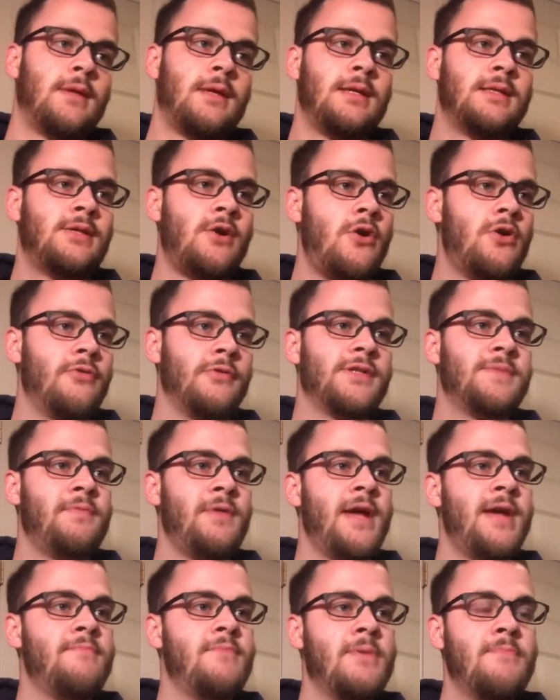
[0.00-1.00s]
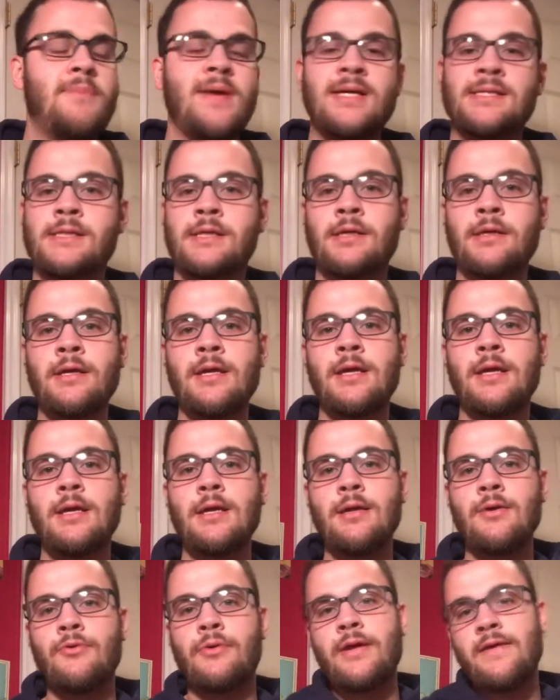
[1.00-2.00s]
it's hard to explain, but basically
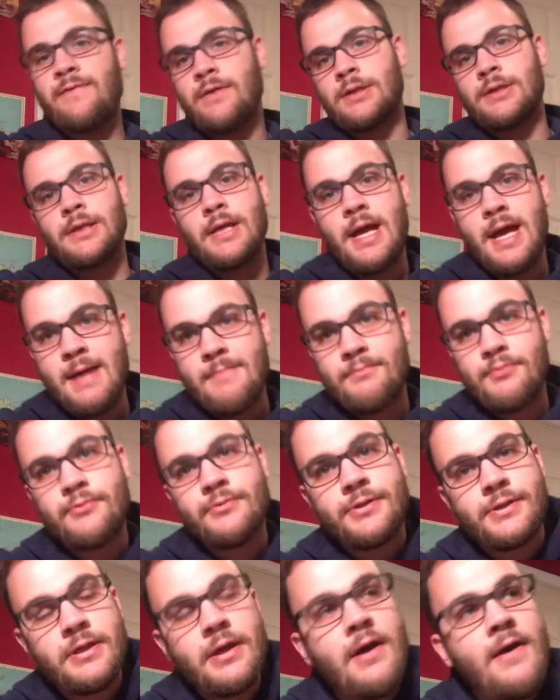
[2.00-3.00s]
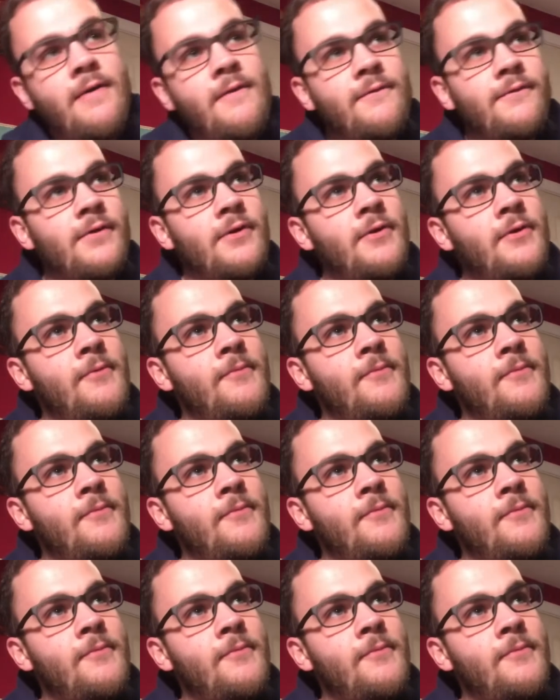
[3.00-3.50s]
he'll give examples of